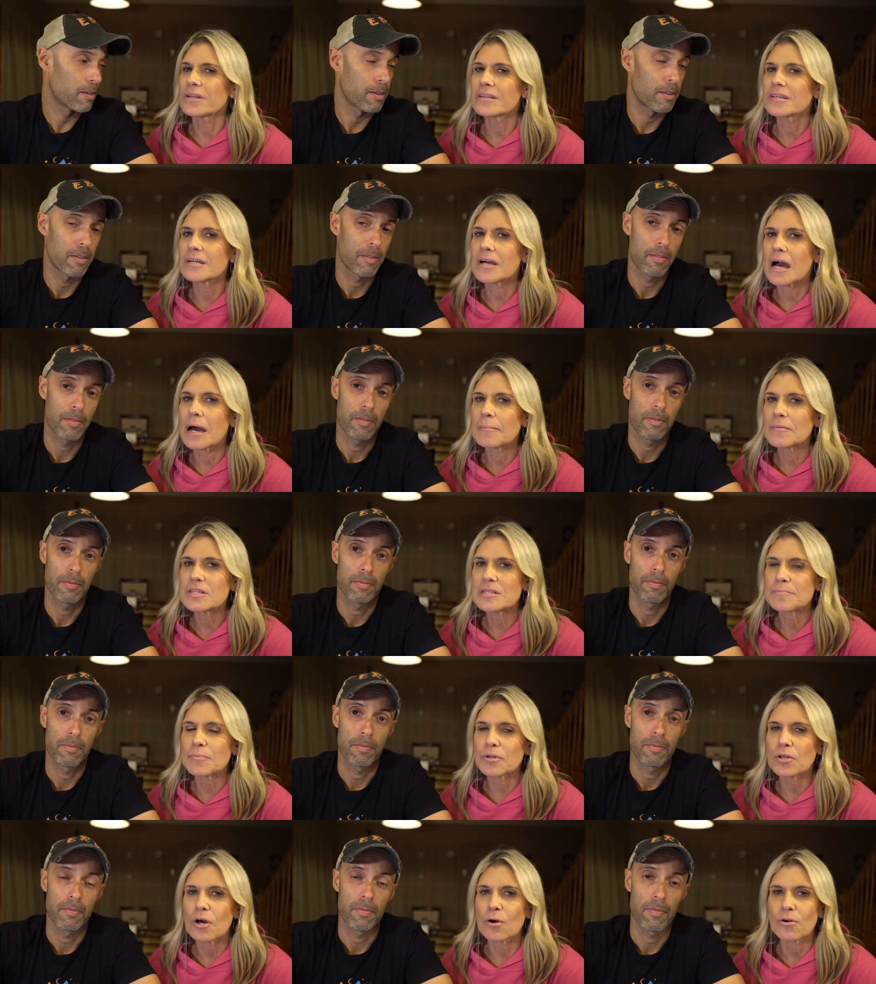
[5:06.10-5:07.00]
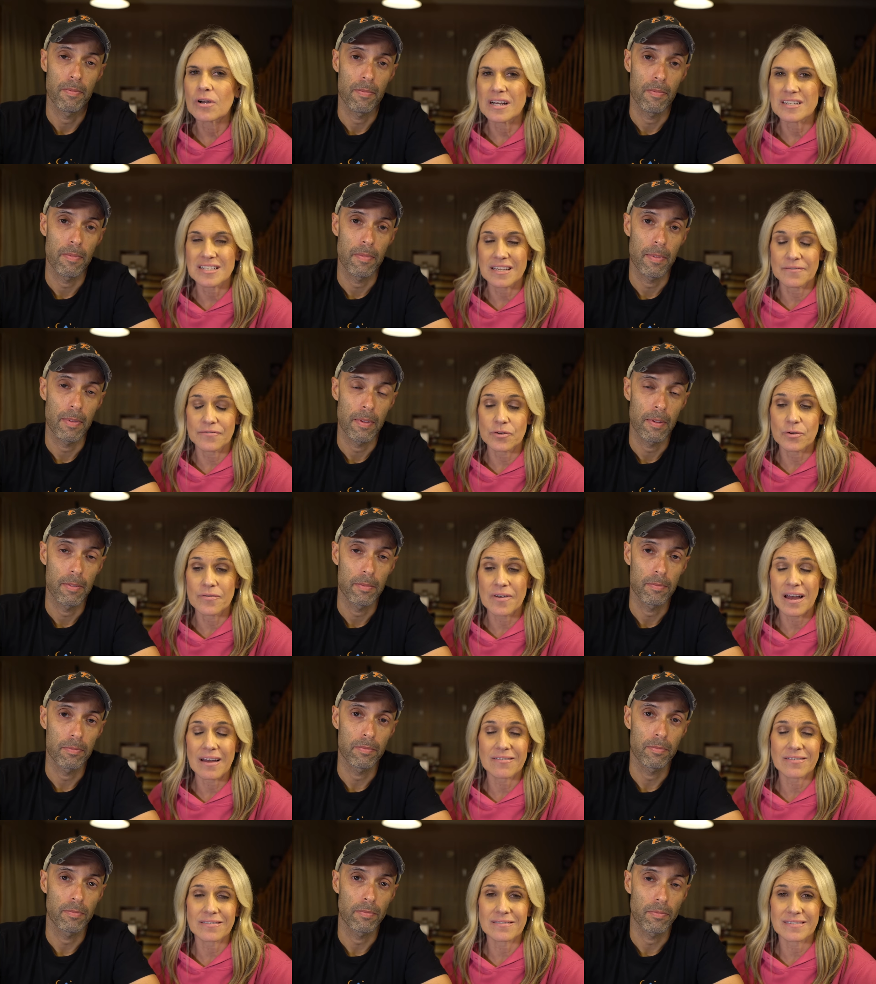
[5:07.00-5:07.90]
Speaker 1: in the comments below, guys, if you've
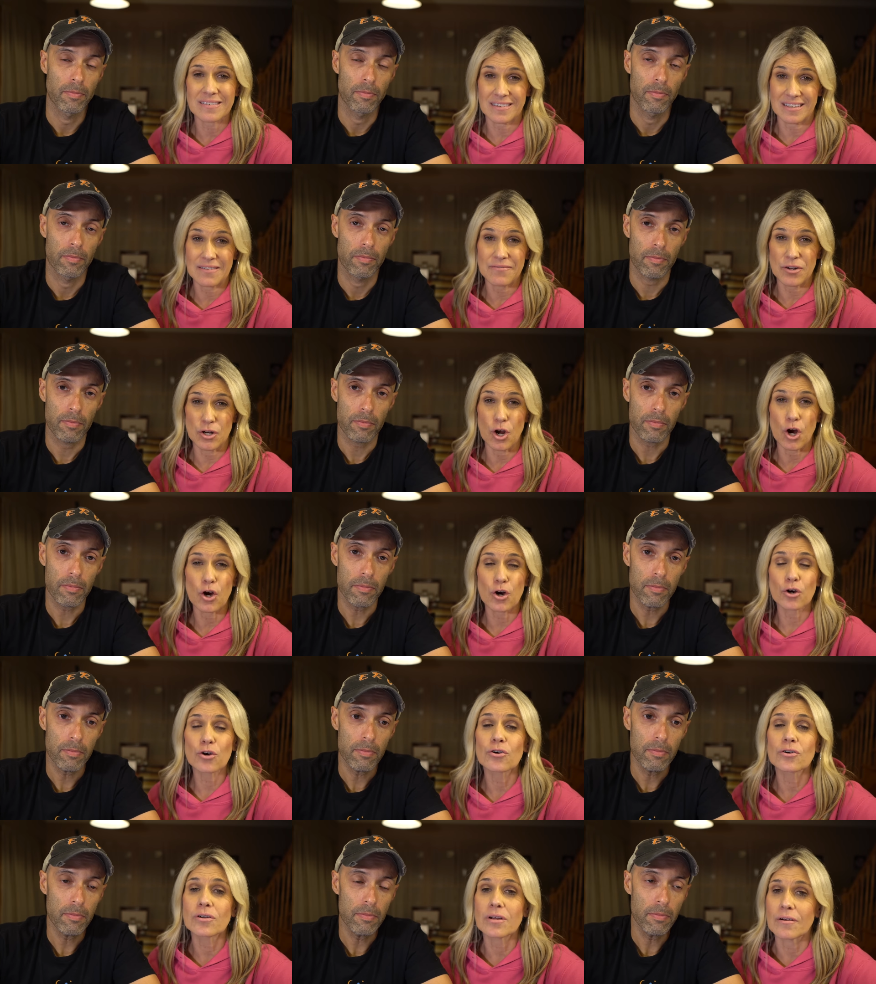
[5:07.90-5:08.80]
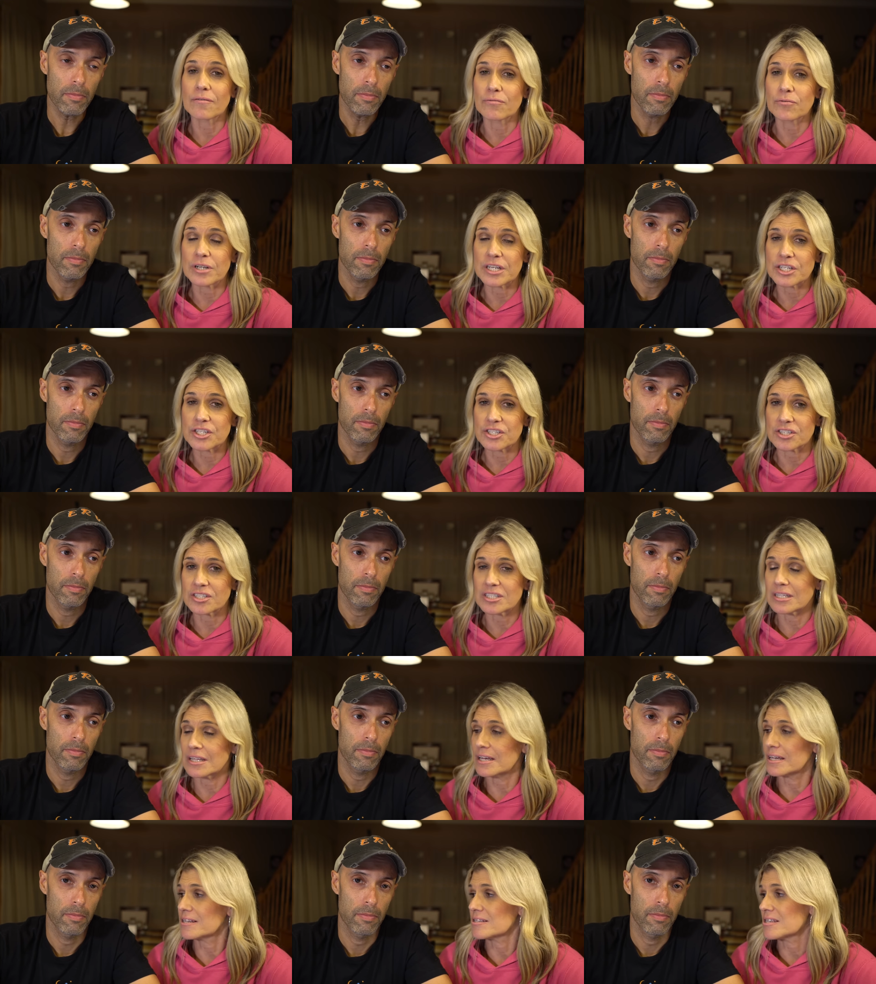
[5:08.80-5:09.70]
even heard of
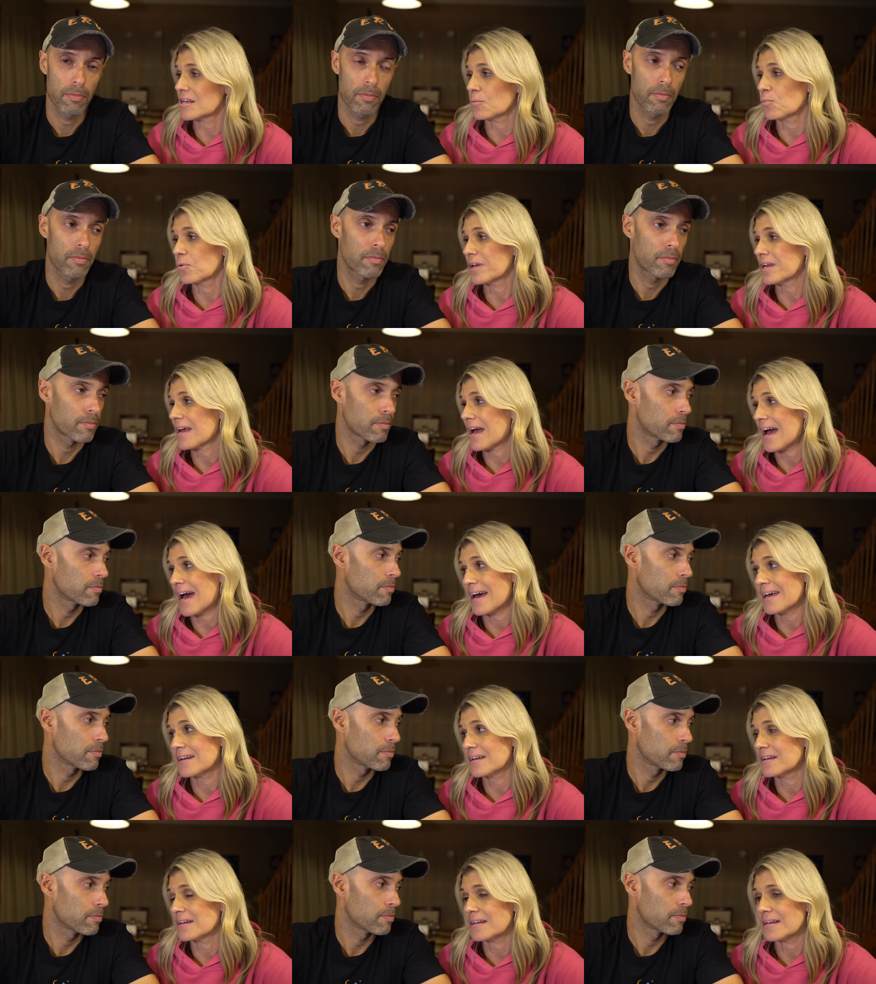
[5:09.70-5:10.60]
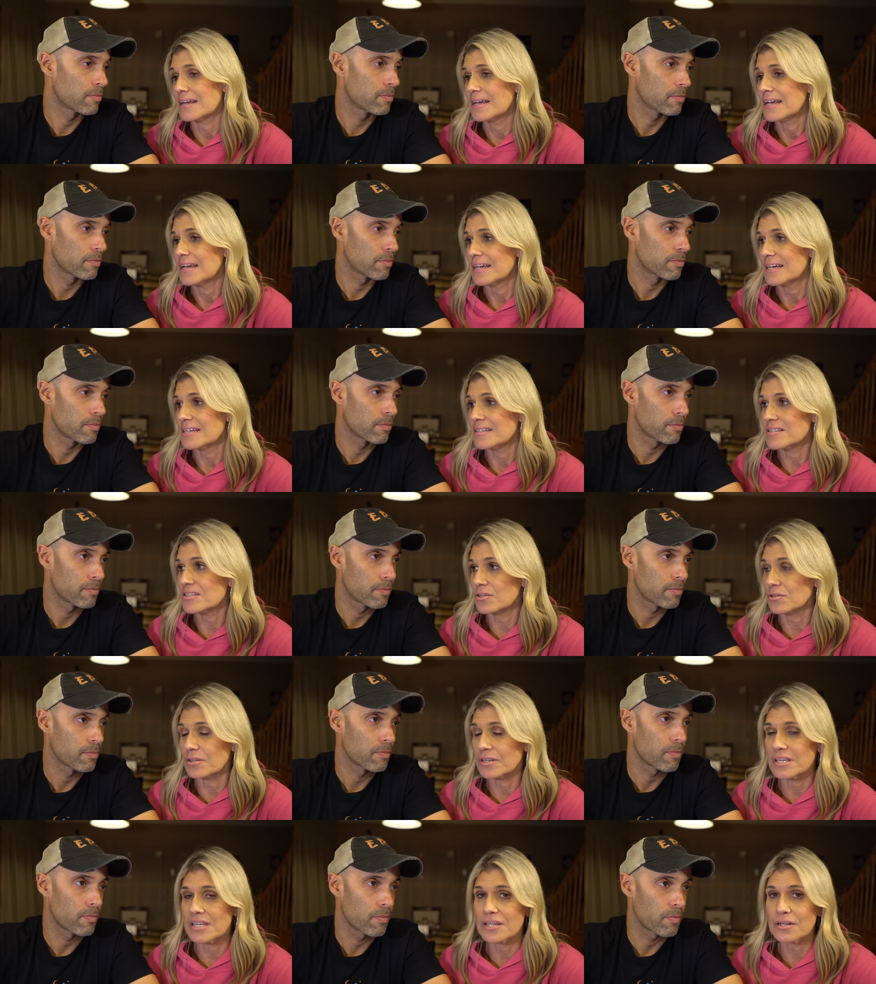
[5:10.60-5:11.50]
Regency. Like I said, we hadn't
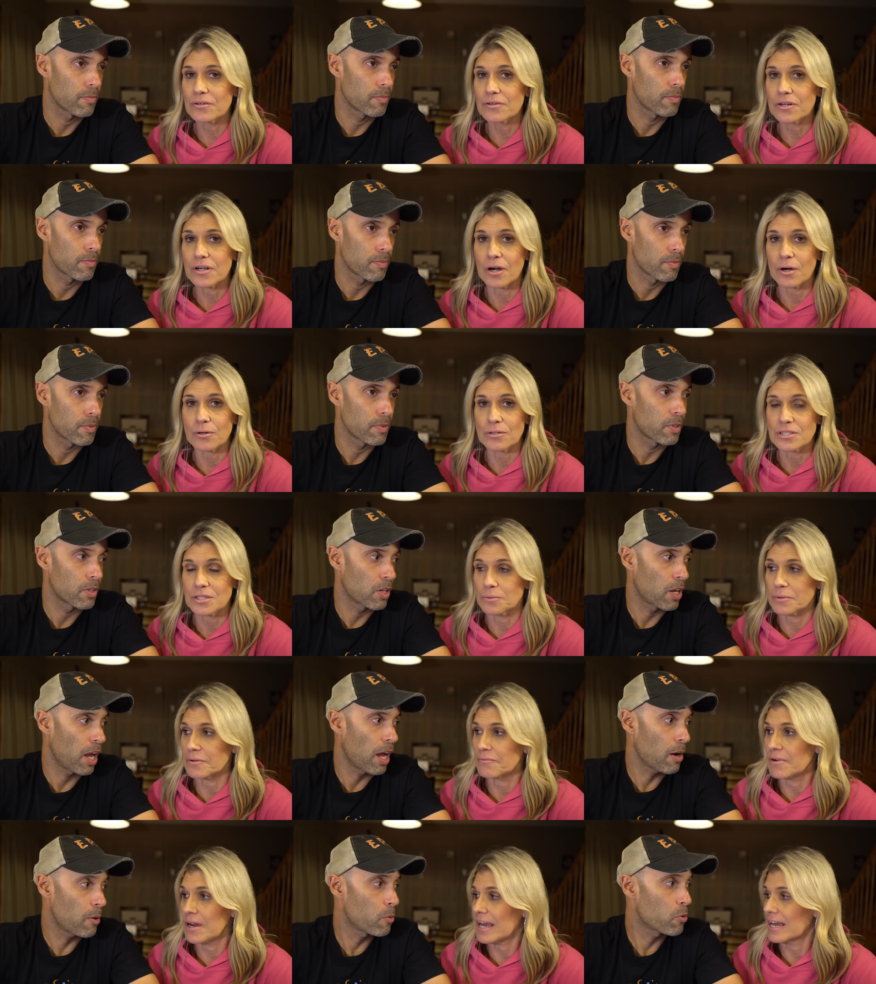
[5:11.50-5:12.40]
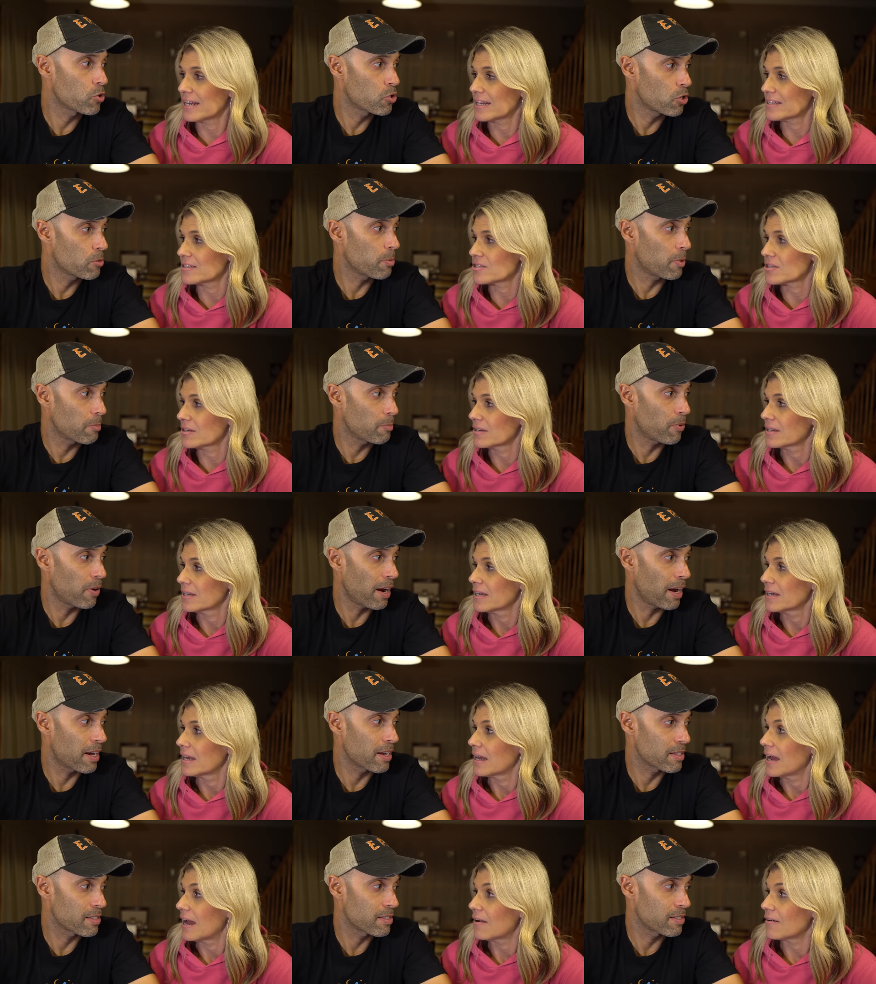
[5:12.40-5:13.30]
until a year ago. Until we and we were super into,
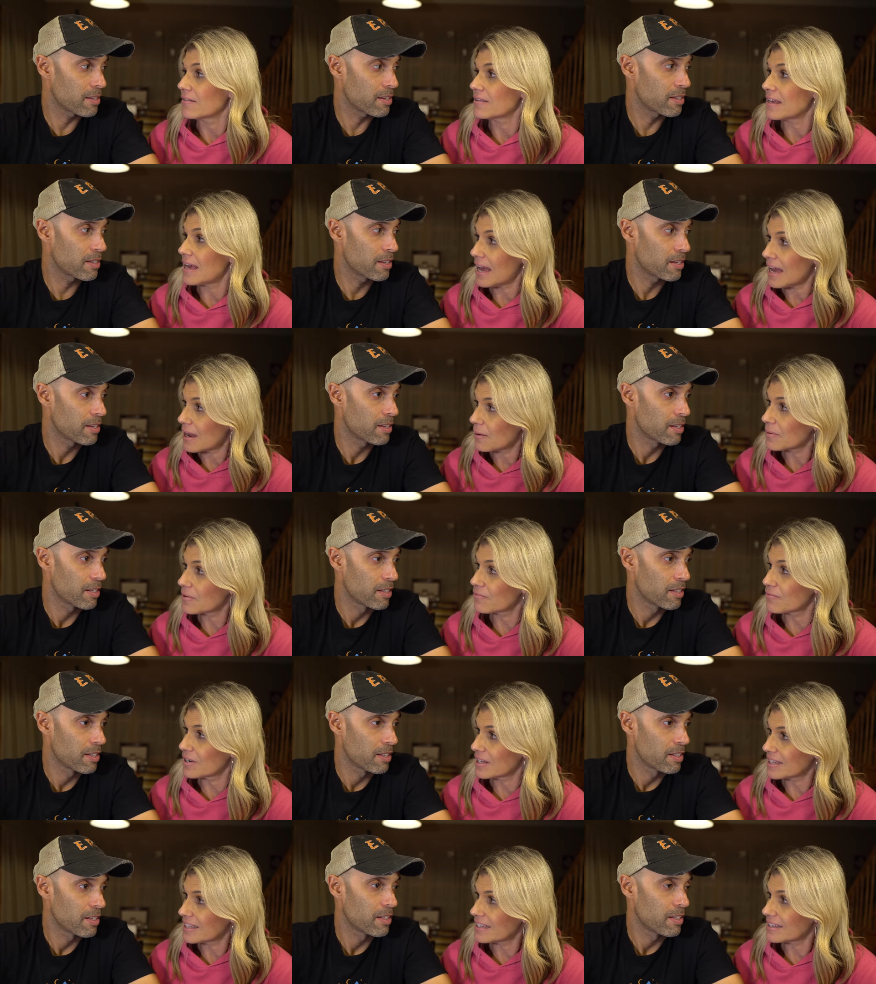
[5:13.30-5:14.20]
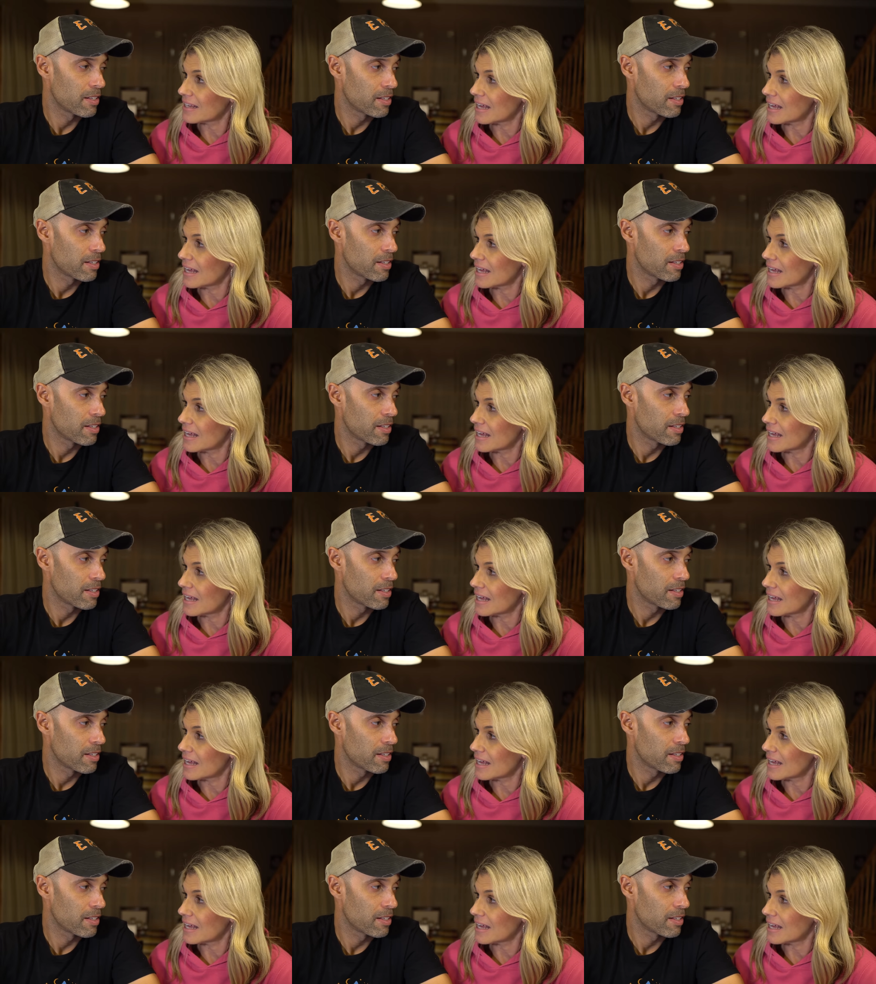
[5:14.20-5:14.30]
impressed. Yeah, we really